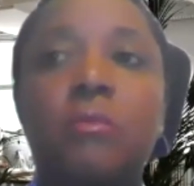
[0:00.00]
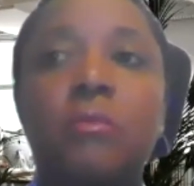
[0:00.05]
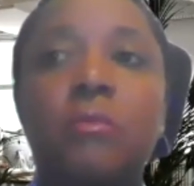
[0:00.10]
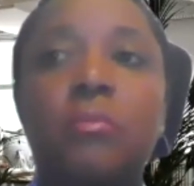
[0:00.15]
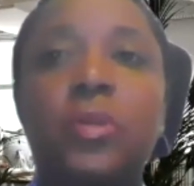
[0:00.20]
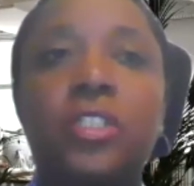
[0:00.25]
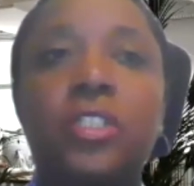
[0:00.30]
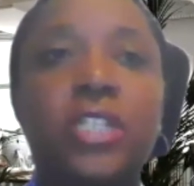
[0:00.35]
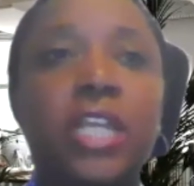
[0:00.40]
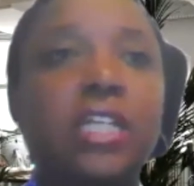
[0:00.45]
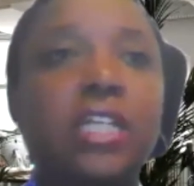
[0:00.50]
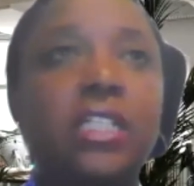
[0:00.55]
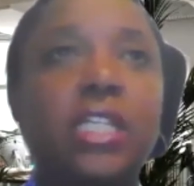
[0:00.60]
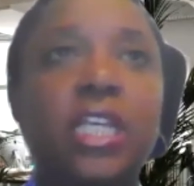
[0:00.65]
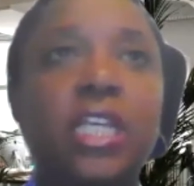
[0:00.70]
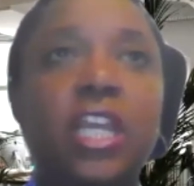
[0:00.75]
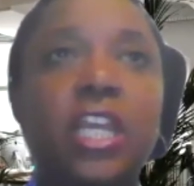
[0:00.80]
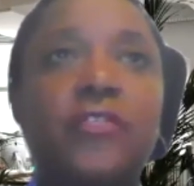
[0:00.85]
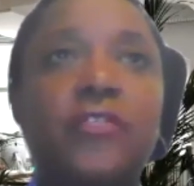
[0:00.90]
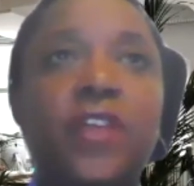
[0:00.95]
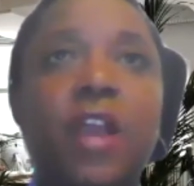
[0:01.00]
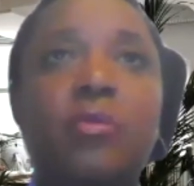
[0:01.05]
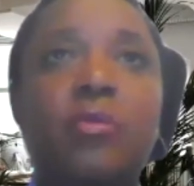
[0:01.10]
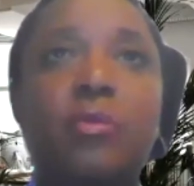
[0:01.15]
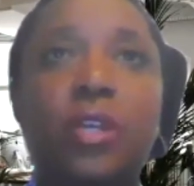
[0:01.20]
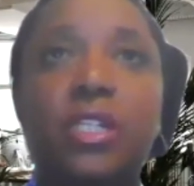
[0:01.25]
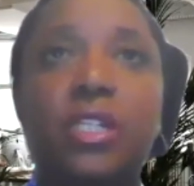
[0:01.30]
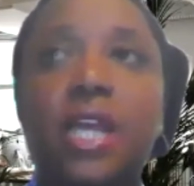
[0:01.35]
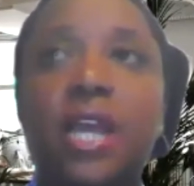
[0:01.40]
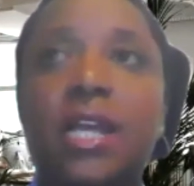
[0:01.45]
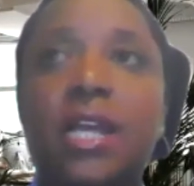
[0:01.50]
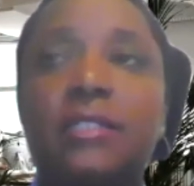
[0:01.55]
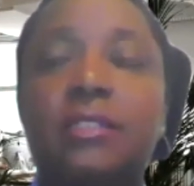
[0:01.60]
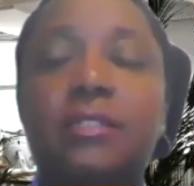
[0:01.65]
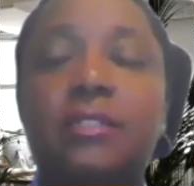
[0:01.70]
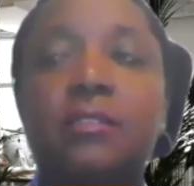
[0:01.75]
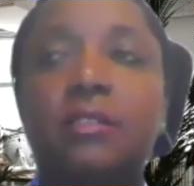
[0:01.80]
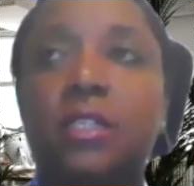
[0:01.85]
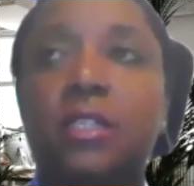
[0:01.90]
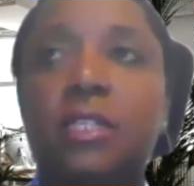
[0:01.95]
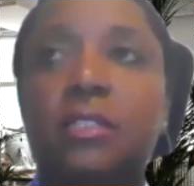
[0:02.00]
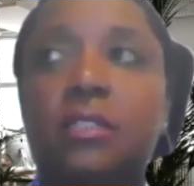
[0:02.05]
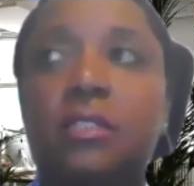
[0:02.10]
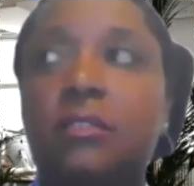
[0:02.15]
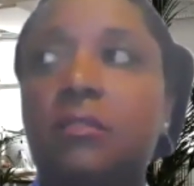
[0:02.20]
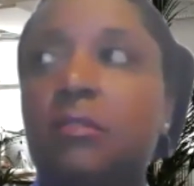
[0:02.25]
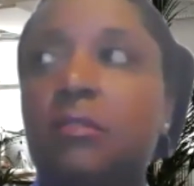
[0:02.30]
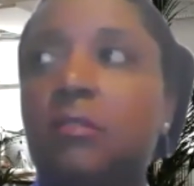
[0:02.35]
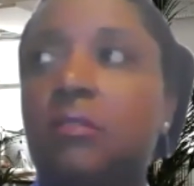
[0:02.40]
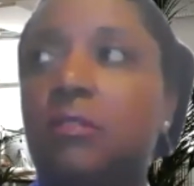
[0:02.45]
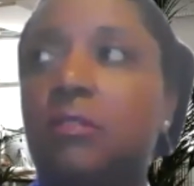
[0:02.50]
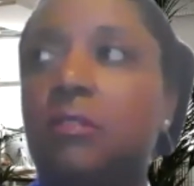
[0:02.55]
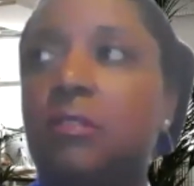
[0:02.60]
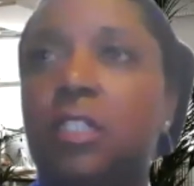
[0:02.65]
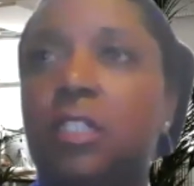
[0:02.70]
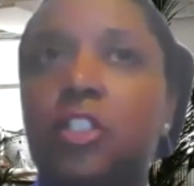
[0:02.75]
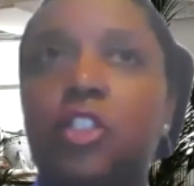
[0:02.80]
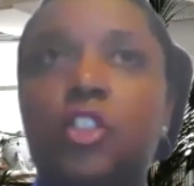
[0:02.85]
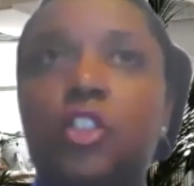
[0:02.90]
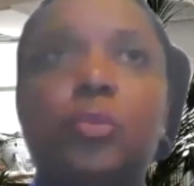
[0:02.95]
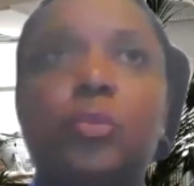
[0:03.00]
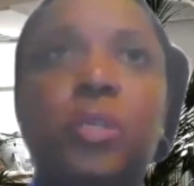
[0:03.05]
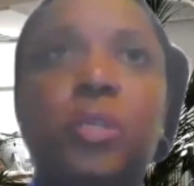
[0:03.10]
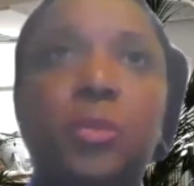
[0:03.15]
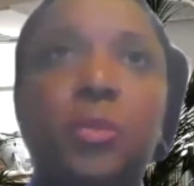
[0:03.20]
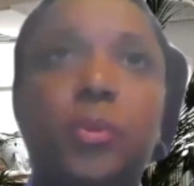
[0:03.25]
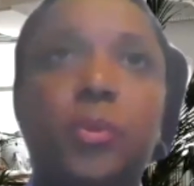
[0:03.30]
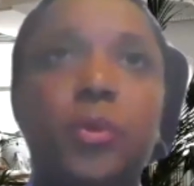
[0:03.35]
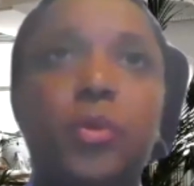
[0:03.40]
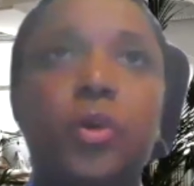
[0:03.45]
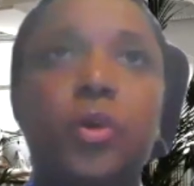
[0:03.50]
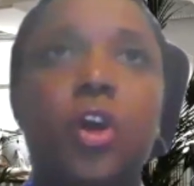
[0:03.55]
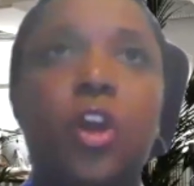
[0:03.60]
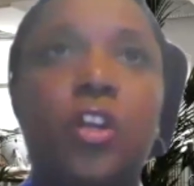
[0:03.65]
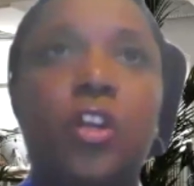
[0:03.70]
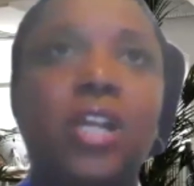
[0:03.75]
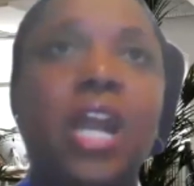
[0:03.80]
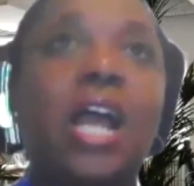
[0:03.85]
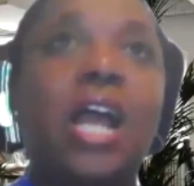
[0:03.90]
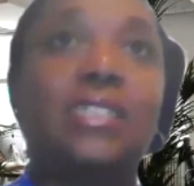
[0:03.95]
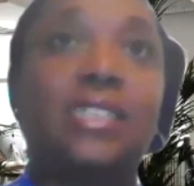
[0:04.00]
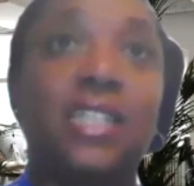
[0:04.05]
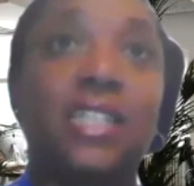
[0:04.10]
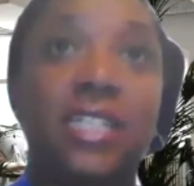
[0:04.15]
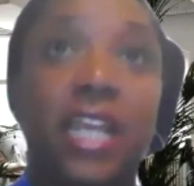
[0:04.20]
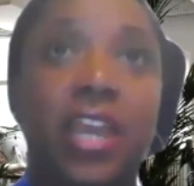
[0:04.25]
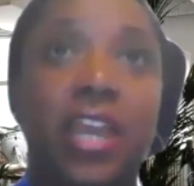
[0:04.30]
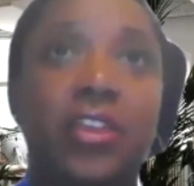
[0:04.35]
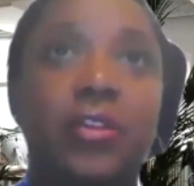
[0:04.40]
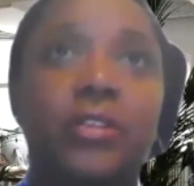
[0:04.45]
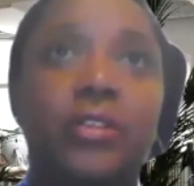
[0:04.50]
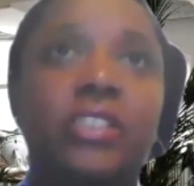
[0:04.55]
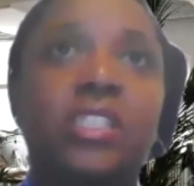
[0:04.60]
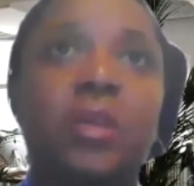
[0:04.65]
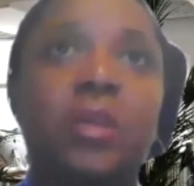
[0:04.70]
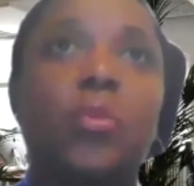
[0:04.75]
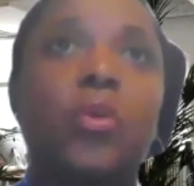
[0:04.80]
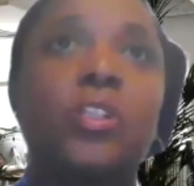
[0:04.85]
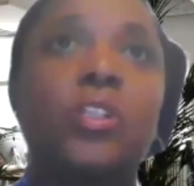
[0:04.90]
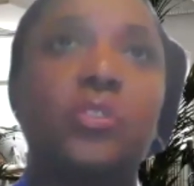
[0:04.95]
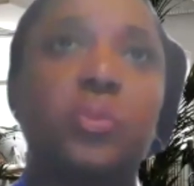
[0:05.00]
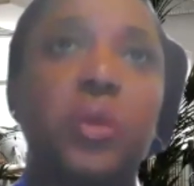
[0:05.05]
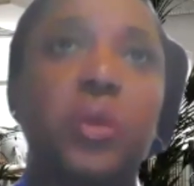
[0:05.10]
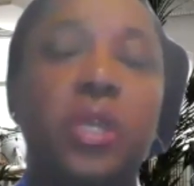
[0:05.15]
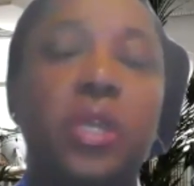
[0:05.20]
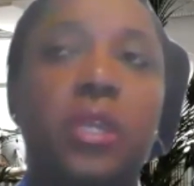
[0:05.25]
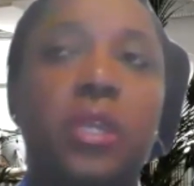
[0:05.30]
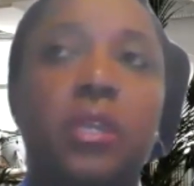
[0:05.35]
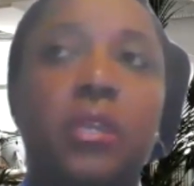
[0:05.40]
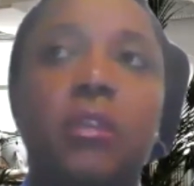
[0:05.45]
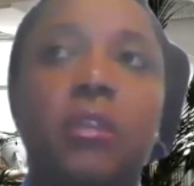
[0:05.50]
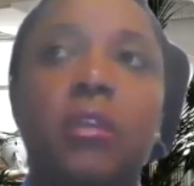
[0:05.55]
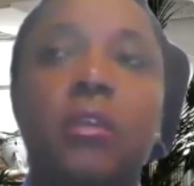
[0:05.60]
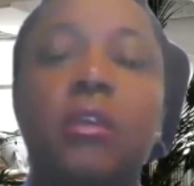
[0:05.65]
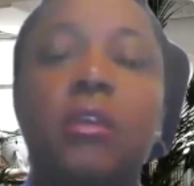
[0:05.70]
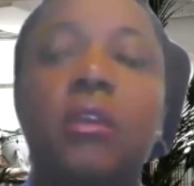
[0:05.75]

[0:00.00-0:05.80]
Particularly if I realize these 2 people are not together and someone's being